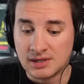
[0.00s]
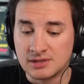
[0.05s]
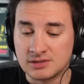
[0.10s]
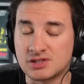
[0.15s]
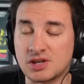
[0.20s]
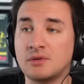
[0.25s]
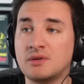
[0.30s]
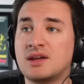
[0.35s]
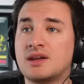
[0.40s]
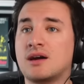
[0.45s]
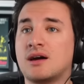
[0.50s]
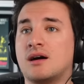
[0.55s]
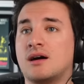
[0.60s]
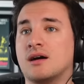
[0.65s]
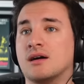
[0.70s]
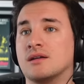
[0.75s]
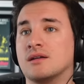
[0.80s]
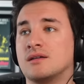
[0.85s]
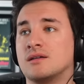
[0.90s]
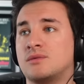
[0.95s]
Tony
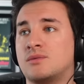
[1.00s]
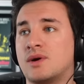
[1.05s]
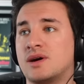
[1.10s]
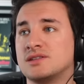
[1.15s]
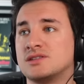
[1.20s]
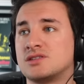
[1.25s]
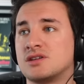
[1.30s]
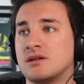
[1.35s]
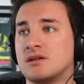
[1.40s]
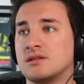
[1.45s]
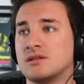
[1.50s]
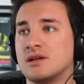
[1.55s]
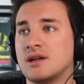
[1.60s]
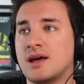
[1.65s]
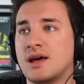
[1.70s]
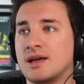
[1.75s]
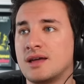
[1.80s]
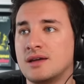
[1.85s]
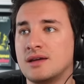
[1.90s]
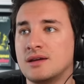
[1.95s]
Khan went on
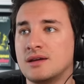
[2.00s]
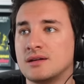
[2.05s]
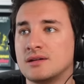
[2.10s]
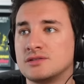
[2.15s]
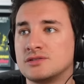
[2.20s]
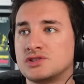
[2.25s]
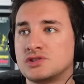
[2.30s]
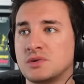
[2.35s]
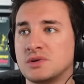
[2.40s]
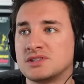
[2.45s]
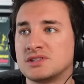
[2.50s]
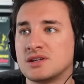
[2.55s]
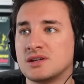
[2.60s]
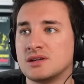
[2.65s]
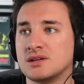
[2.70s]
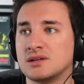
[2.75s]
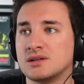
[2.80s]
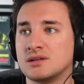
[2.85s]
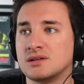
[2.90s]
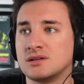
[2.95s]
a
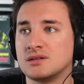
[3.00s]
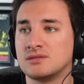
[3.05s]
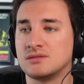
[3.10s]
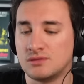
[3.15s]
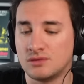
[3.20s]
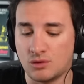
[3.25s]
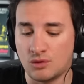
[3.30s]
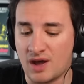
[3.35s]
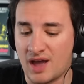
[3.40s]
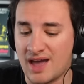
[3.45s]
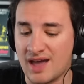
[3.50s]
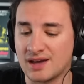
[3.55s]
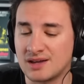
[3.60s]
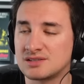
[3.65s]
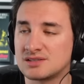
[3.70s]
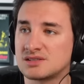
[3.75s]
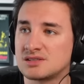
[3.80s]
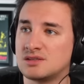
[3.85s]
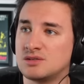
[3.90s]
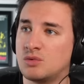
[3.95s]
Twitter or
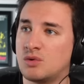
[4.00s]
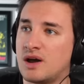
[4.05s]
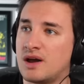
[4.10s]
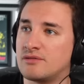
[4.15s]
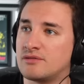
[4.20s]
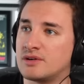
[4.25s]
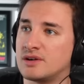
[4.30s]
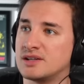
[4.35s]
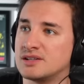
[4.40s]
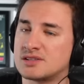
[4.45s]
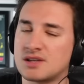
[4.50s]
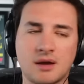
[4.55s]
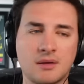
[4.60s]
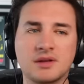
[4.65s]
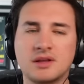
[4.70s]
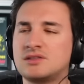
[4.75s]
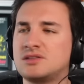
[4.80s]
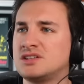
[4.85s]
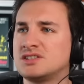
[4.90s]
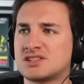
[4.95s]
X, or whatever it is. Uh,
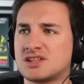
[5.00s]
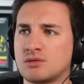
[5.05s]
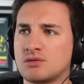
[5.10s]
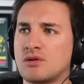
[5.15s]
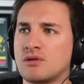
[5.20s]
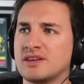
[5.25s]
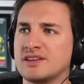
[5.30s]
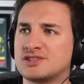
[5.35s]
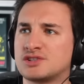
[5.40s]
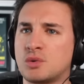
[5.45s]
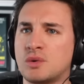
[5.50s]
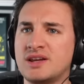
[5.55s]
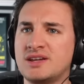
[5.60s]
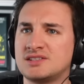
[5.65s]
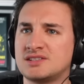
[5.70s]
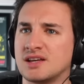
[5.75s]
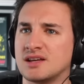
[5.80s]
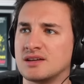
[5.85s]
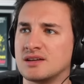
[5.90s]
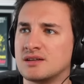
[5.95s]
do you still call it
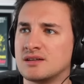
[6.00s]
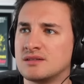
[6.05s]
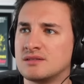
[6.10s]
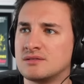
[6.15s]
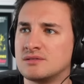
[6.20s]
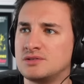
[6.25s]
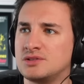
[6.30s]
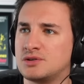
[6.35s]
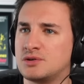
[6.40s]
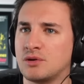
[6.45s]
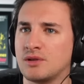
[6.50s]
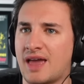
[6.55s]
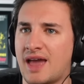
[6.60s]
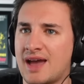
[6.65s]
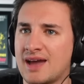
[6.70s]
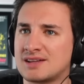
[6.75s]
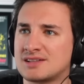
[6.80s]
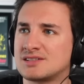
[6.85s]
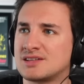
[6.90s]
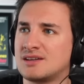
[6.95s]
tweeting? Would you call it
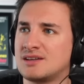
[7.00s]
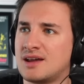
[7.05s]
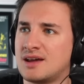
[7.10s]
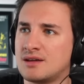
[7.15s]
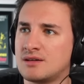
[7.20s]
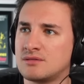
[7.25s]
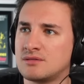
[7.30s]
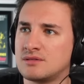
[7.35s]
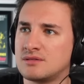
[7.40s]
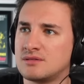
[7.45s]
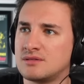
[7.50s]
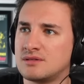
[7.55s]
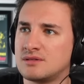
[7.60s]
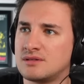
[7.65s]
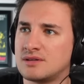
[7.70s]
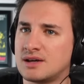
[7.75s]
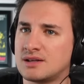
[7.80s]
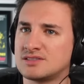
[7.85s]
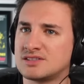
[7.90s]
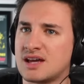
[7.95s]
Xing now?
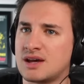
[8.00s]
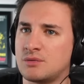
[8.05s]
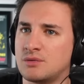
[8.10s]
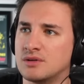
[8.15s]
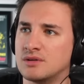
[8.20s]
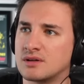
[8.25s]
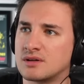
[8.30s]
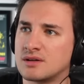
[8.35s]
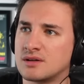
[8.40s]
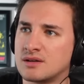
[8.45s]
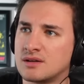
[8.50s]
How does that work?